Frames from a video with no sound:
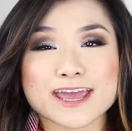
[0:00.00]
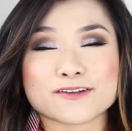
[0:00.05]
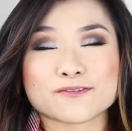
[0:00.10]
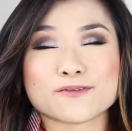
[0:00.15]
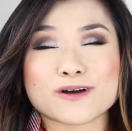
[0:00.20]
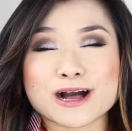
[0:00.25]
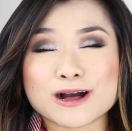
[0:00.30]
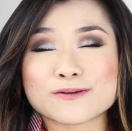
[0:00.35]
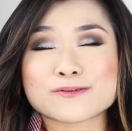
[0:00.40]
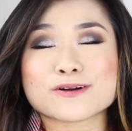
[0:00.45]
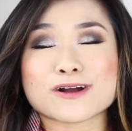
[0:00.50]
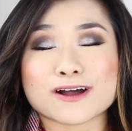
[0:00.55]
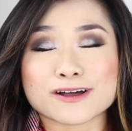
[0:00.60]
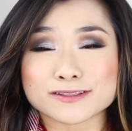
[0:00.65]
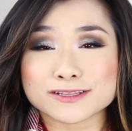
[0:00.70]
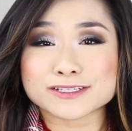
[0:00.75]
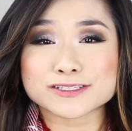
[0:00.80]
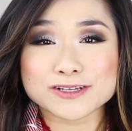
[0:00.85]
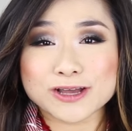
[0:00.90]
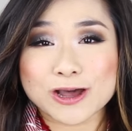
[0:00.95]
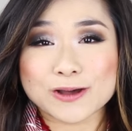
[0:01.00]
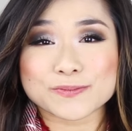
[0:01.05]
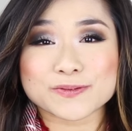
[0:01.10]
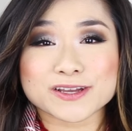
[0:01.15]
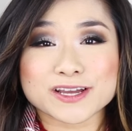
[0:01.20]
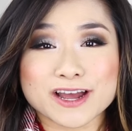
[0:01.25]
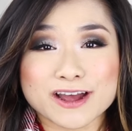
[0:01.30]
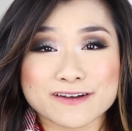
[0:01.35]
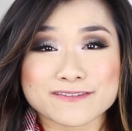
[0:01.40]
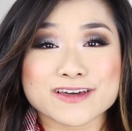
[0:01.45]
And while we're on the
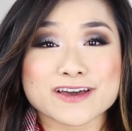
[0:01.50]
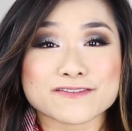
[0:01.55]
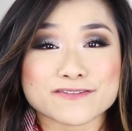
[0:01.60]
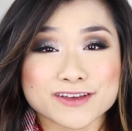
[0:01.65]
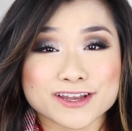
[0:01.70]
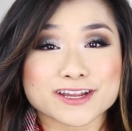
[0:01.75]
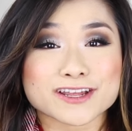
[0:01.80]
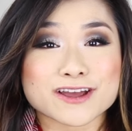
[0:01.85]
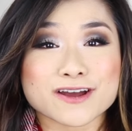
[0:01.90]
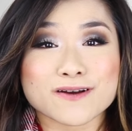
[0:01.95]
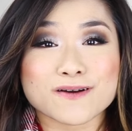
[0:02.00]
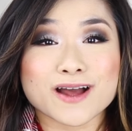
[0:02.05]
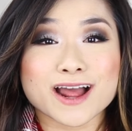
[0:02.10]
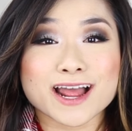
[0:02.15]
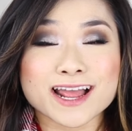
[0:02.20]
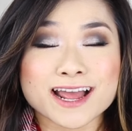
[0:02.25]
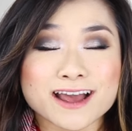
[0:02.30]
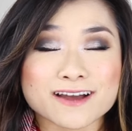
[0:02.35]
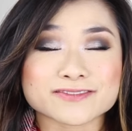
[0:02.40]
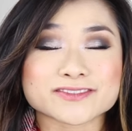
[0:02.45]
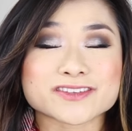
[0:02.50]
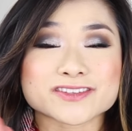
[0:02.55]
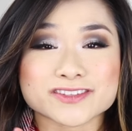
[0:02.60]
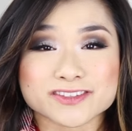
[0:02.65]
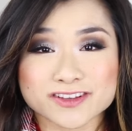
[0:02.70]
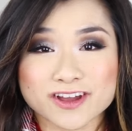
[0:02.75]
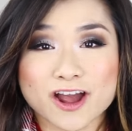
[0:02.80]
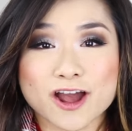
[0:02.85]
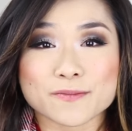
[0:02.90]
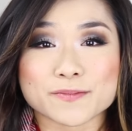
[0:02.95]
topic of that video, I have to
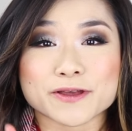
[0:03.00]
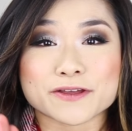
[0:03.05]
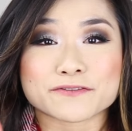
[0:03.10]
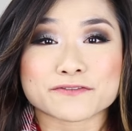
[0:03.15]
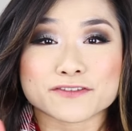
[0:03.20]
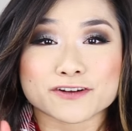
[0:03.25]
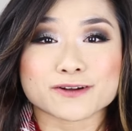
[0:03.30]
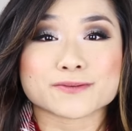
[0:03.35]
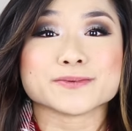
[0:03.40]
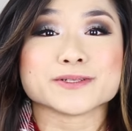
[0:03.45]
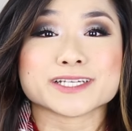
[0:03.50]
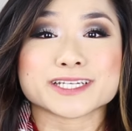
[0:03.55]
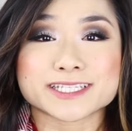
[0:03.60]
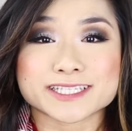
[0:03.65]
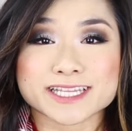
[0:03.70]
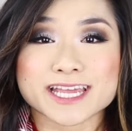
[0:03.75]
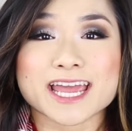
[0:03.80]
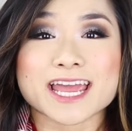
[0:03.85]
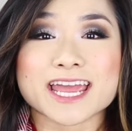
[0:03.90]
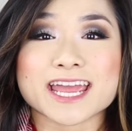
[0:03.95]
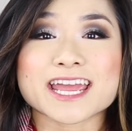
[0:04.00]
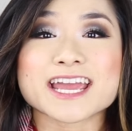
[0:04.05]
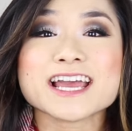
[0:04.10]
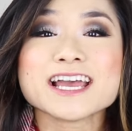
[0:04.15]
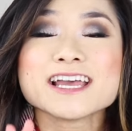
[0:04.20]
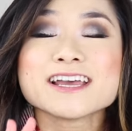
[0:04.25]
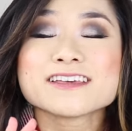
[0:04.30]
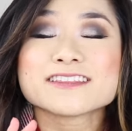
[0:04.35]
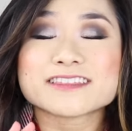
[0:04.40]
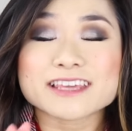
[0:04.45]
stop and verbally say
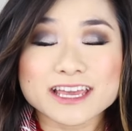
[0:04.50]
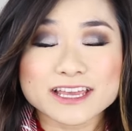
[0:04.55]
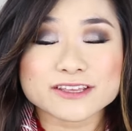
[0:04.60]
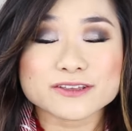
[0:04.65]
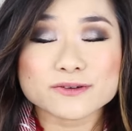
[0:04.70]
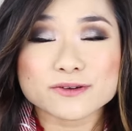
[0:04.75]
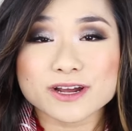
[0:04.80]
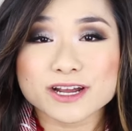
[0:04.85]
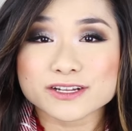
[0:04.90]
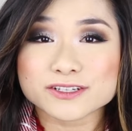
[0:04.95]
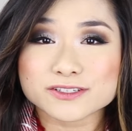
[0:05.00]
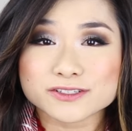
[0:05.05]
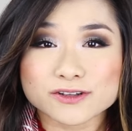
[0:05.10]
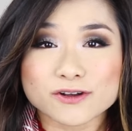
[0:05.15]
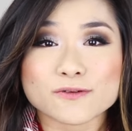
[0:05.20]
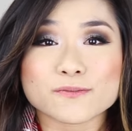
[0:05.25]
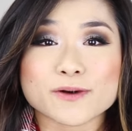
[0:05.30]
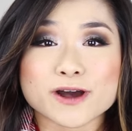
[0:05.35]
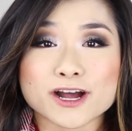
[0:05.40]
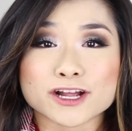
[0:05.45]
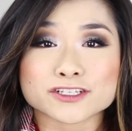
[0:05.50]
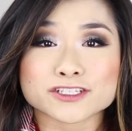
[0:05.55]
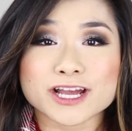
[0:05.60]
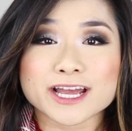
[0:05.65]
thank you guys so much.